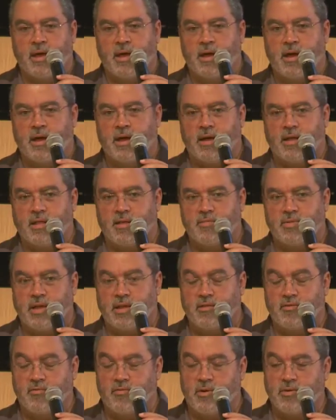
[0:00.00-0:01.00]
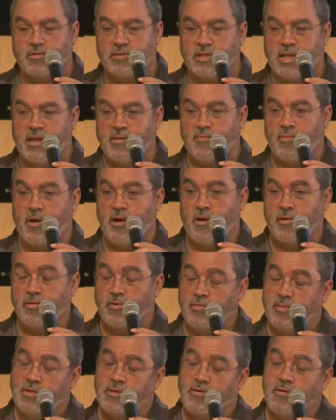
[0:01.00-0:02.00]
Uh, they played the Roseland
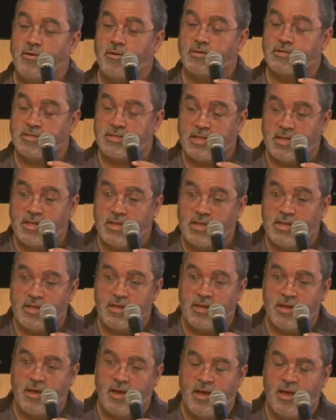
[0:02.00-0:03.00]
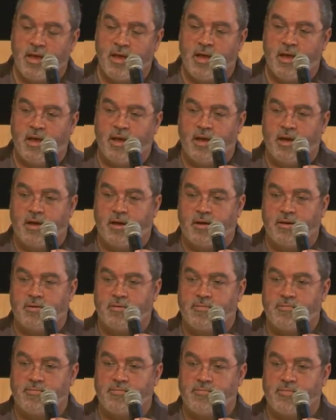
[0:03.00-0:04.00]
Ballroom in New York City.
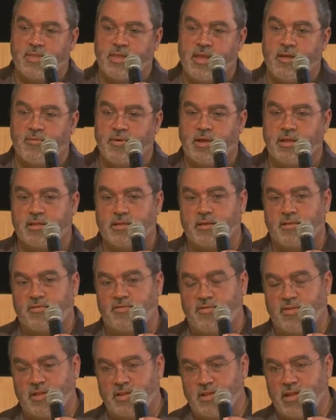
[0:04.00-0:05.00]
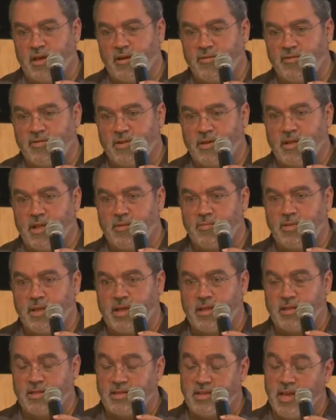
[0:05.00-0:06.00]
Um, they went to Philadelphia. They
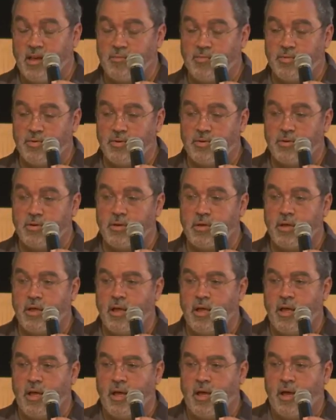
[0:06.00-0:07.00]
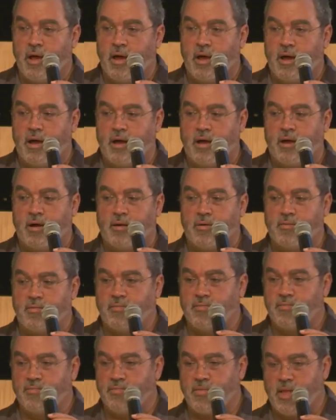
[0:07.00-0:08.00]
played at Temple
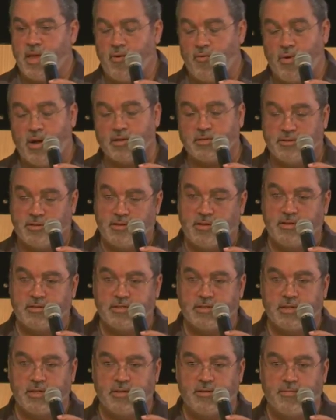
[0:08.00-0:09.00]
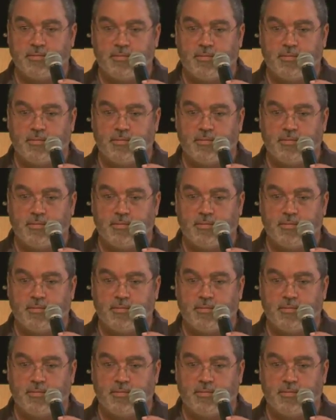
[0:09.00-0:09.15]
um, in Washington, D.C.